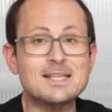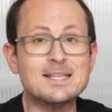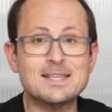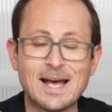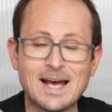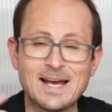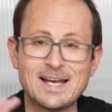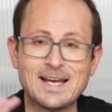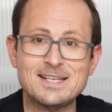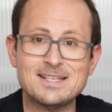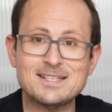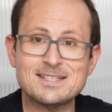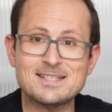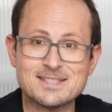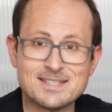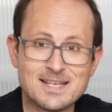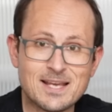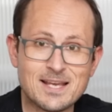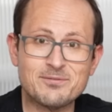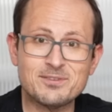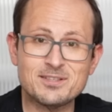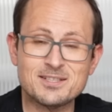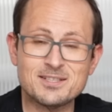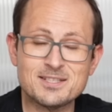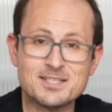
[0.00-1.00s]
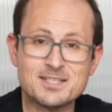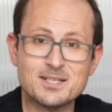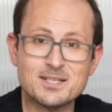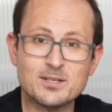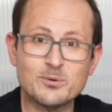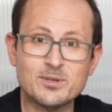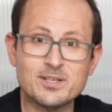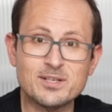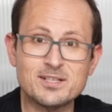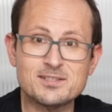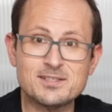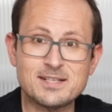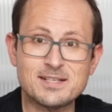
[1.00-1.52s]
the A7
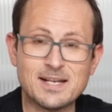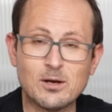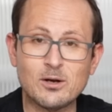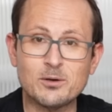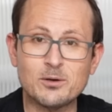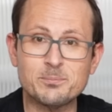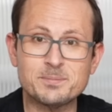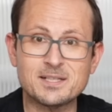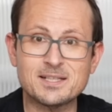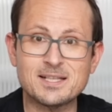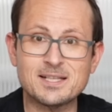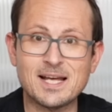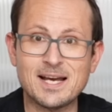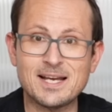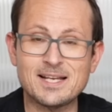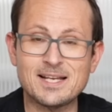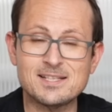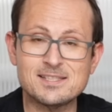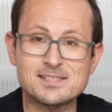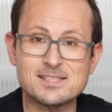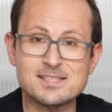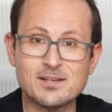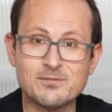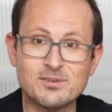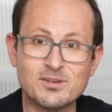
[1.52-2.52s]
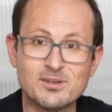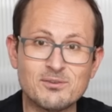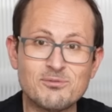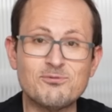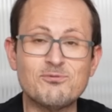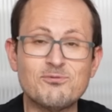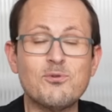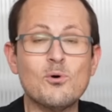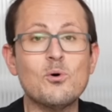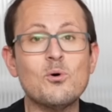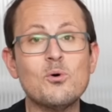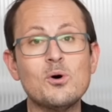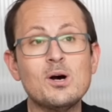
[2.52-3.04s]
series now up to the A7
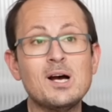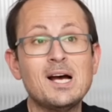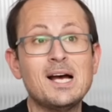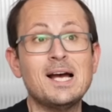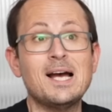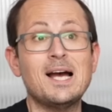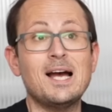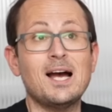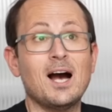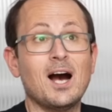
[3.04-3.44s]
IV.